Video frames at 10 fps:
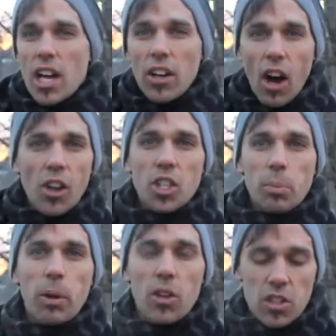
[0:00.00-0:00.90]
in all
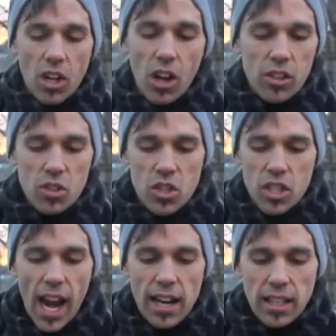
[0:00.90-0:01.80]
spirits, in all
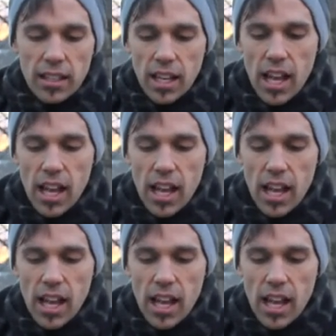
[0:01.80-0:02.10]
understanding.